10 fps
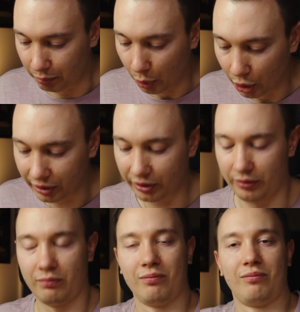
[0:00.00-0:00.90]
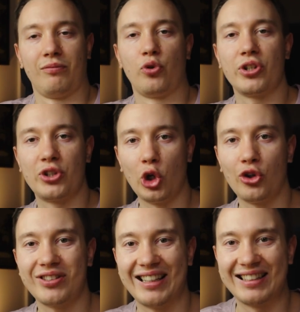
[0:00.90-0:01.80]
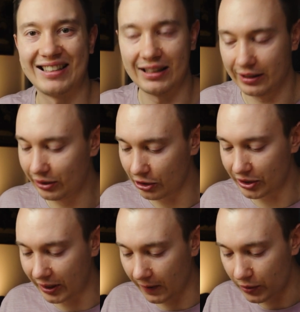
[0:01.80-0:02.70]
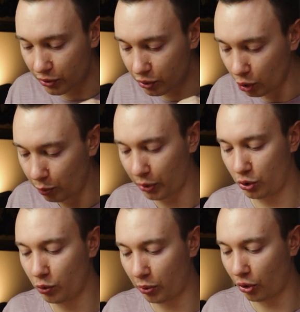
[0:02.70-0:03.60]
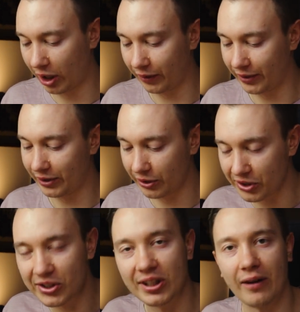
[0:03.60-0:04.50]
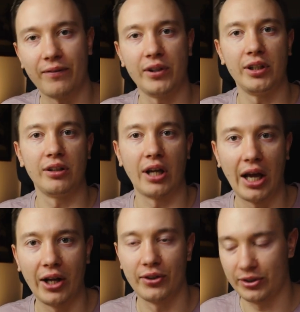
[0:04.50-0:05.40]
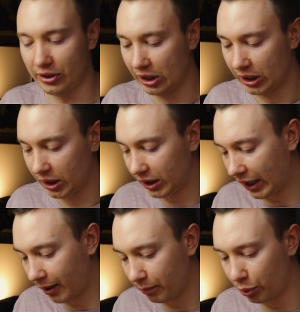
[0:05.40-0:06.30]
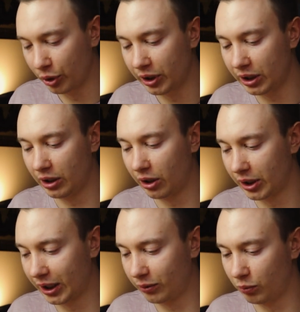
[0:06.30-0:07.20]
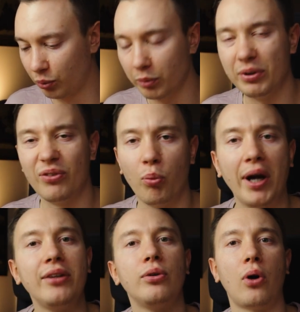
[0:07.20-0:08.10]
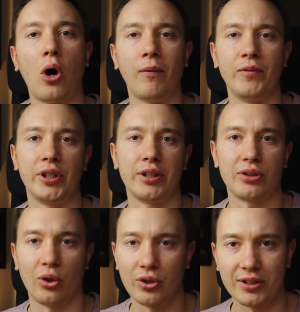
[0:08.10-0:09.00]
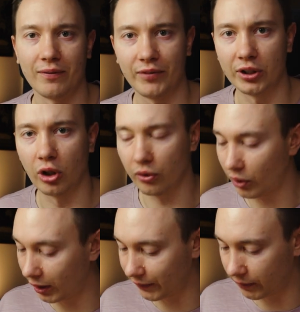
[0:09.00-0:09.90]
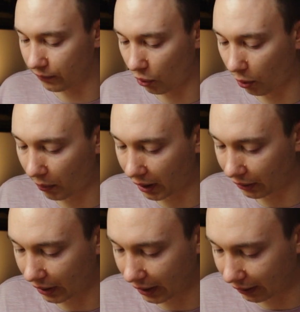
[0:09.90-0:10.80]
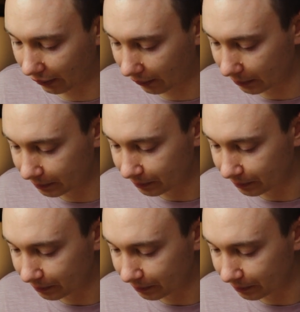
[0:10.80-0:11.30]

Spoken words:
Put results and skills that are super, super relevant. There is nothing else that I'm putting here that would be way too obvious or something not relevant for my clients.